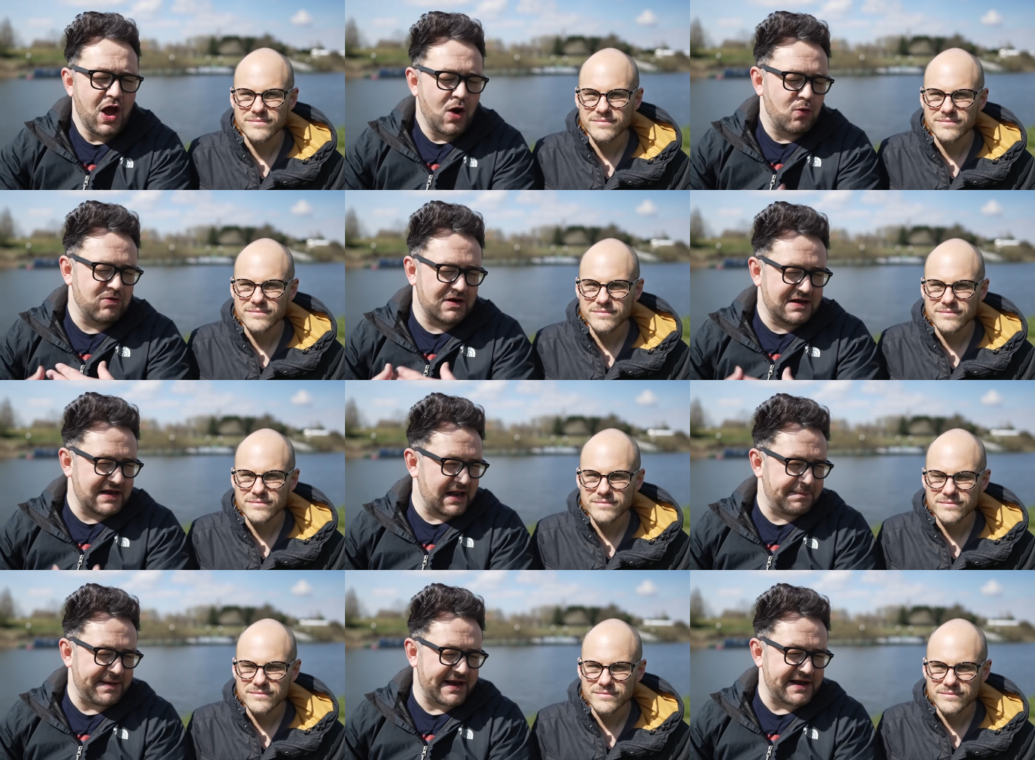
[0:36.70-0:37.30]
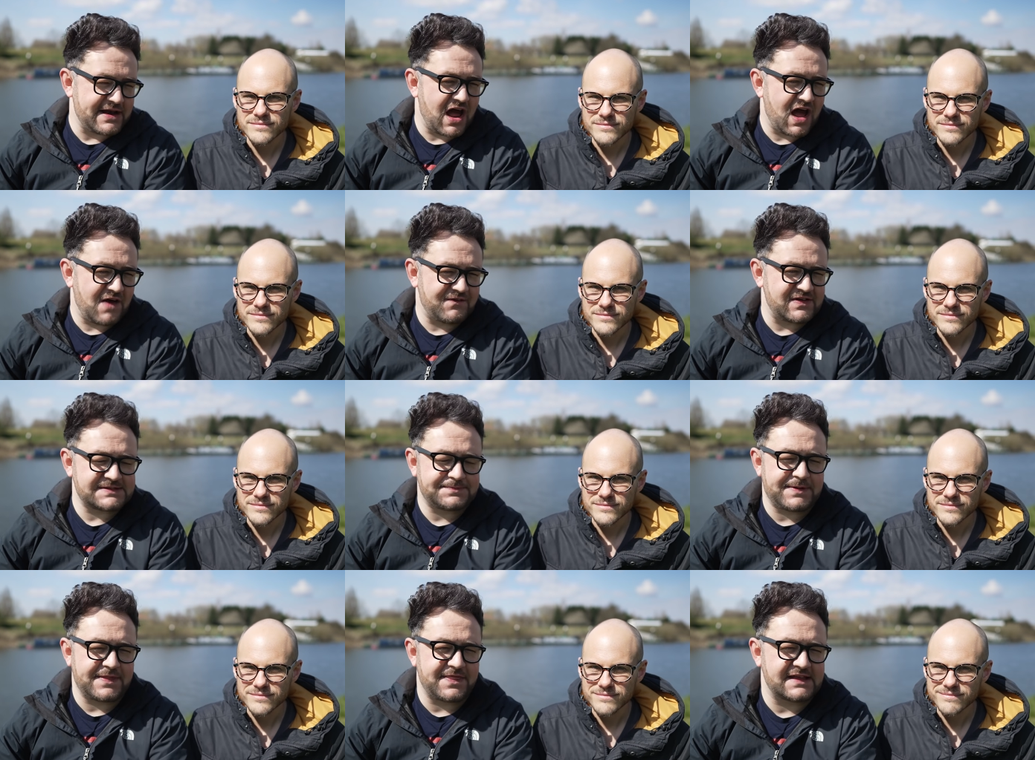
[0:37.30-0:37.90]
Speaker 1: We're a little bit
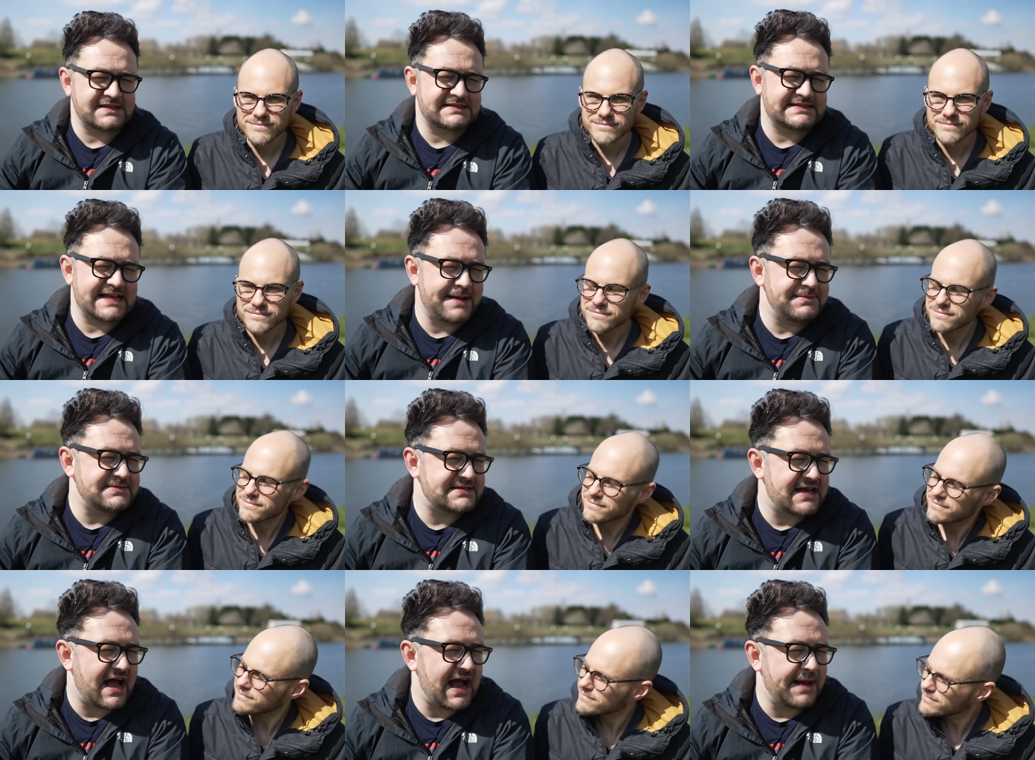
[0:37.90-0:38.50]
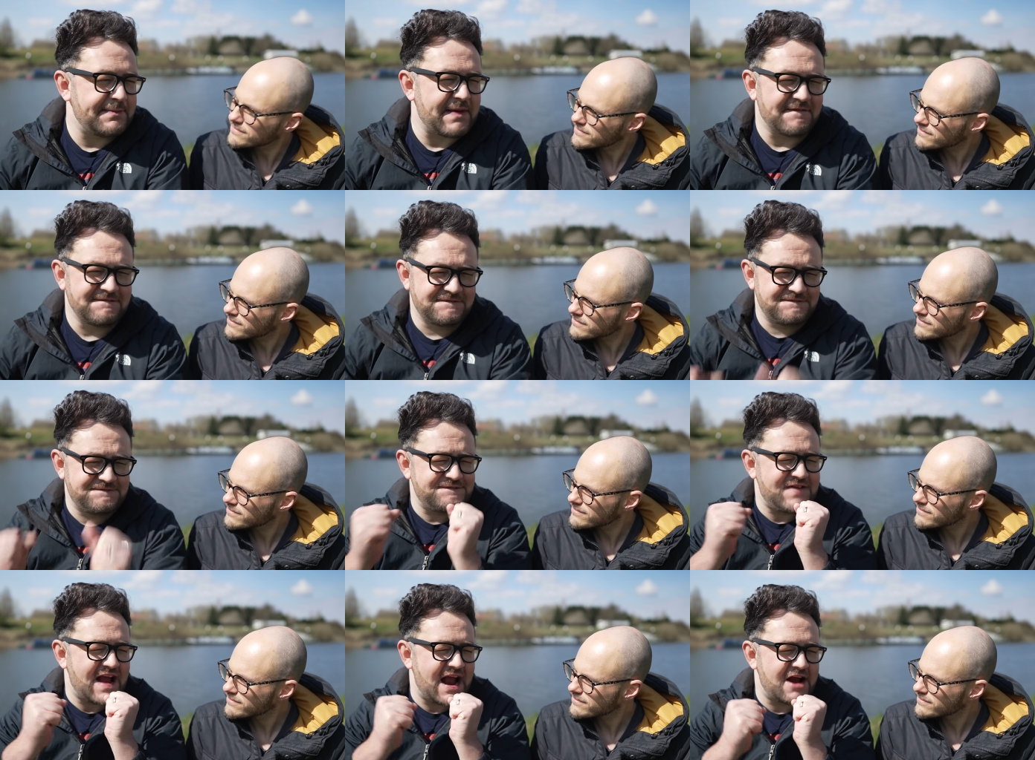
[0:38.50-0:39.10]
nervous, but at the same time,
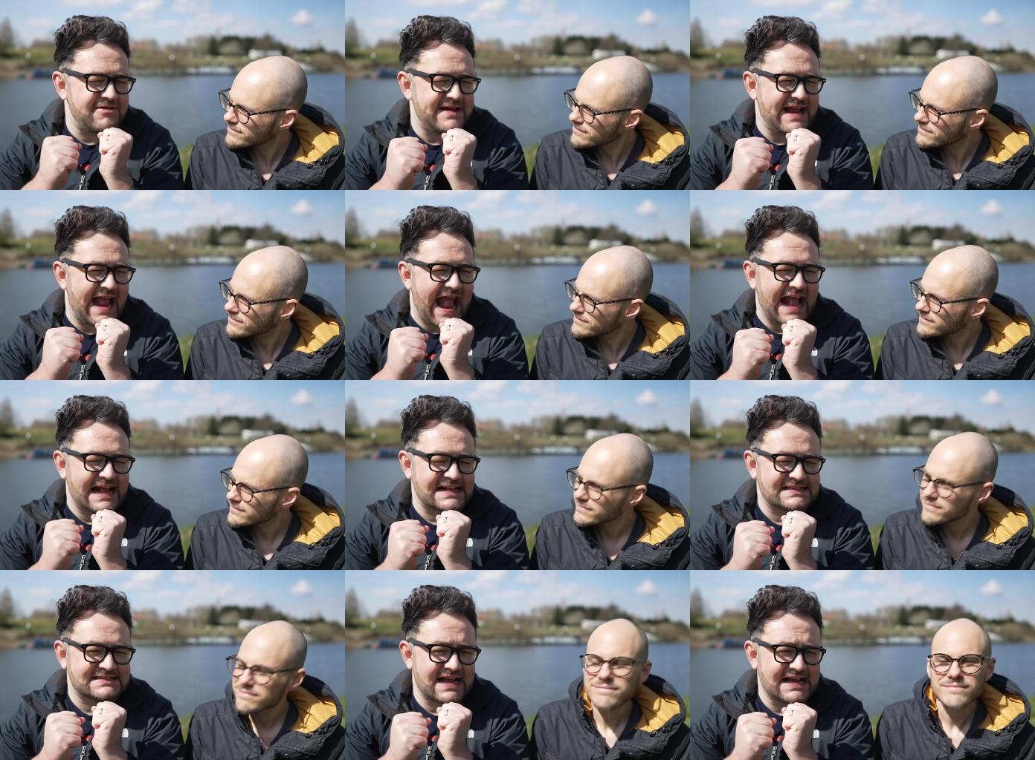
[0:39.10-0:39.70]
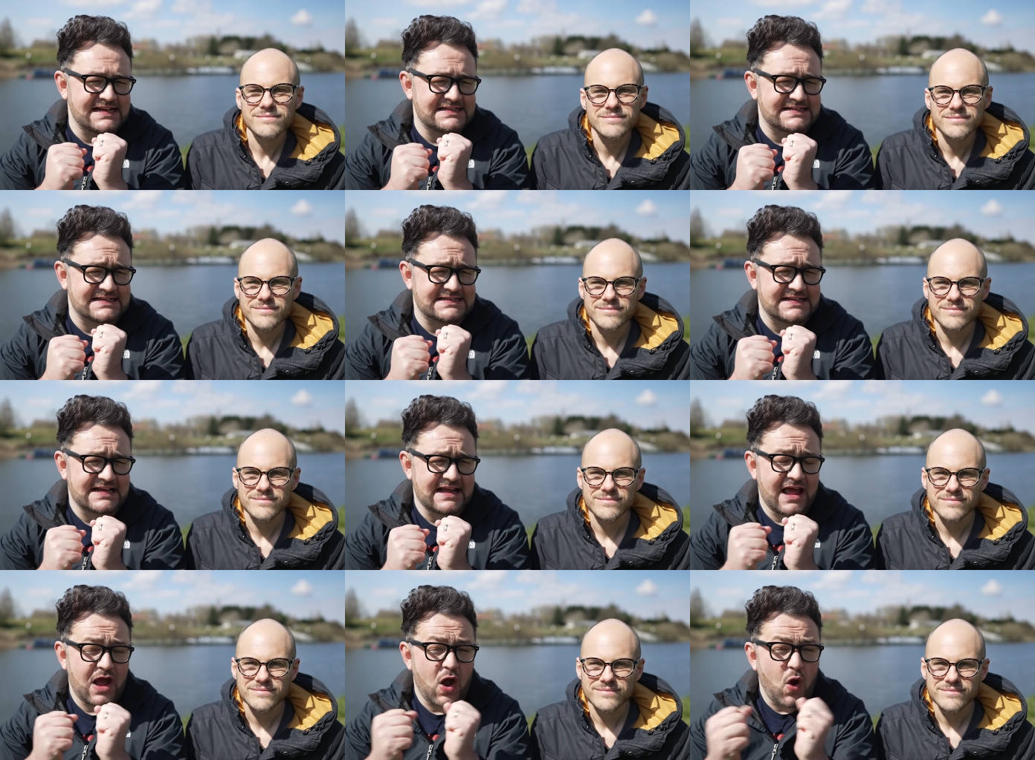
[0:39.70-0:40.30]
very excited.